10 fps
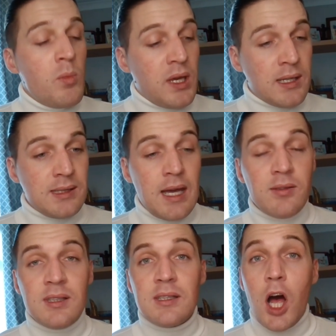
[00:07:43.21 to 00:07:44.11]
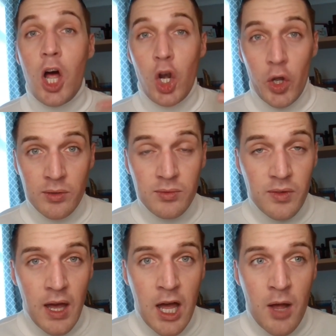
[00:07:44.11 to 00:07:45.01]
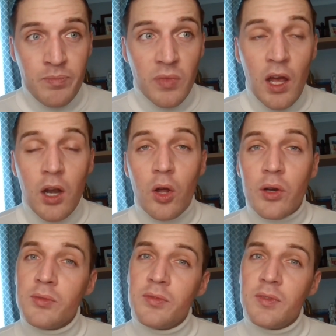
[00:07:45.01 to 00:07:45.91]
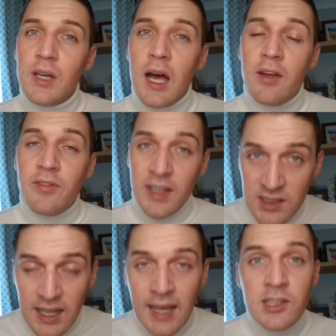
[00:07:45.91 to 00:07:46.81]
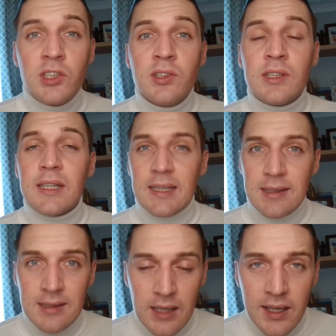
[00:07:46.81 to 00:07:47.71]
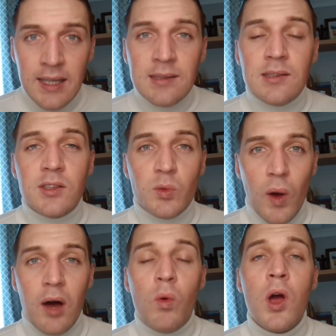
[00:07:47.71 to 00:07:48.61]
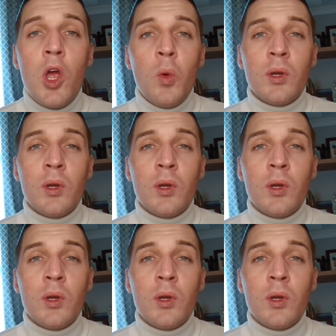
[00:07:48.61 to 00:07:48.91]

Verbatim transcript: because there is a lot of um, a lot of uh, investigations, and there's studies as well,